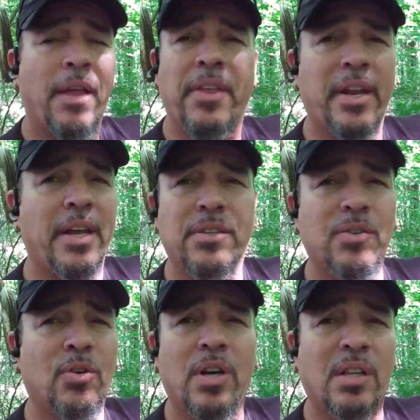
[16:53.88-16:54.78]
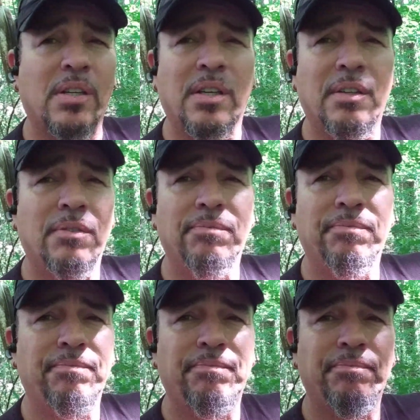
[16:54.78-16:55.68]
And that has no color.
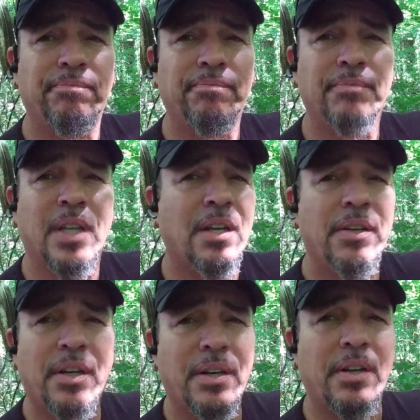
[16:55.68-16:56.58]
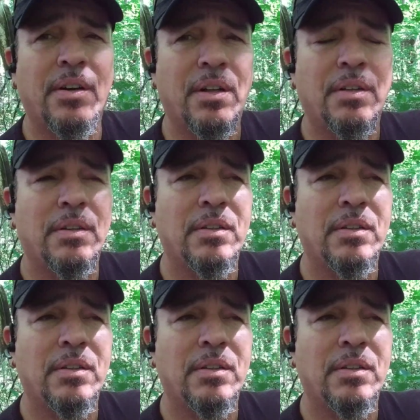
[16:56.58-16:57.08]
None at all.